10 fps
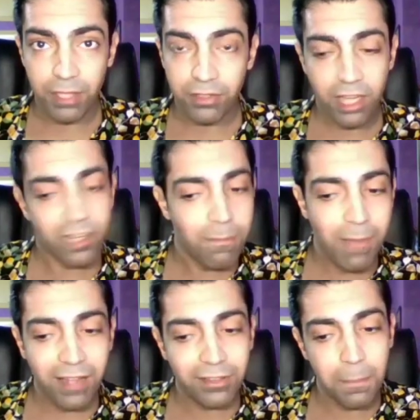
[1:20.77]
I'm not
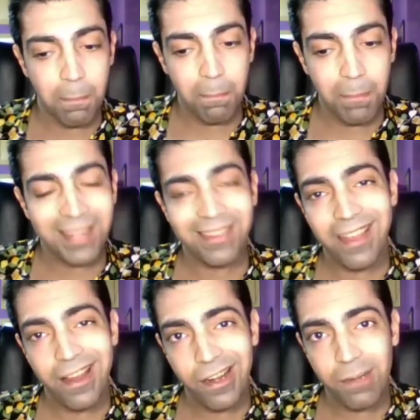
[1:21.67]
talking about the
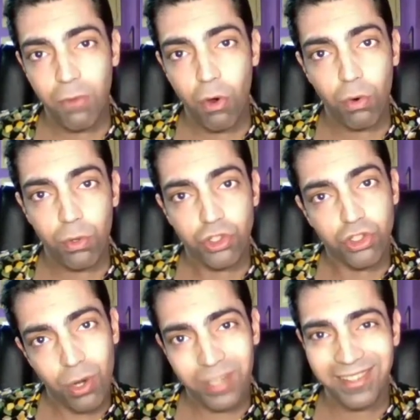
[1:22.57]
mid-term or
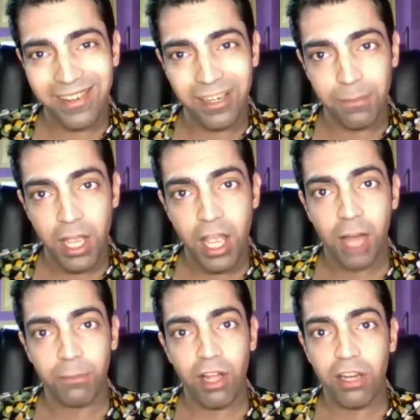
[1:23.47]
short term,
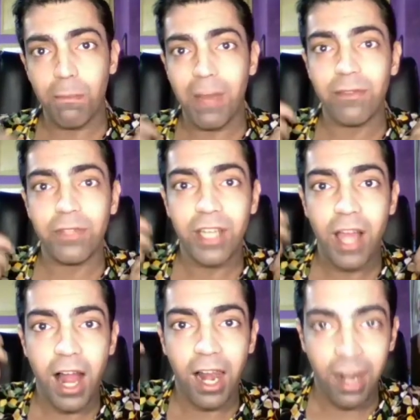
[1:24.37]
I'm talking about
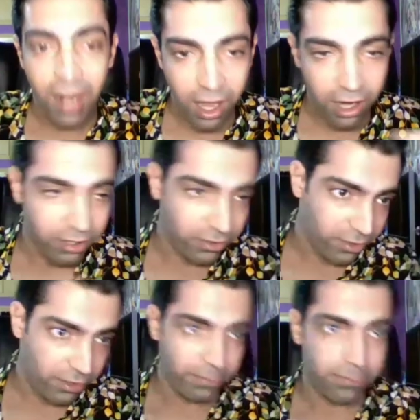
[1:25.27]
the long
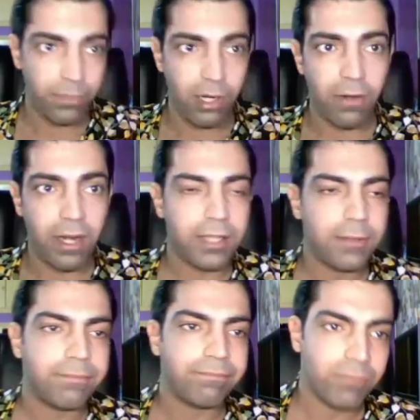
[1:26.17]
term. All
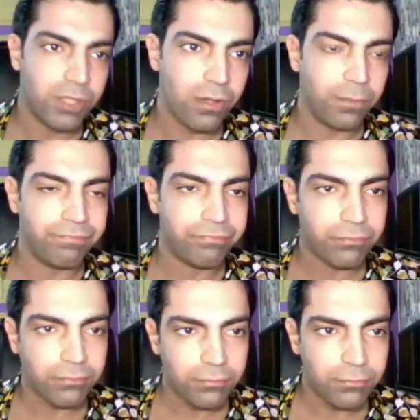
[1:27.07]
right, so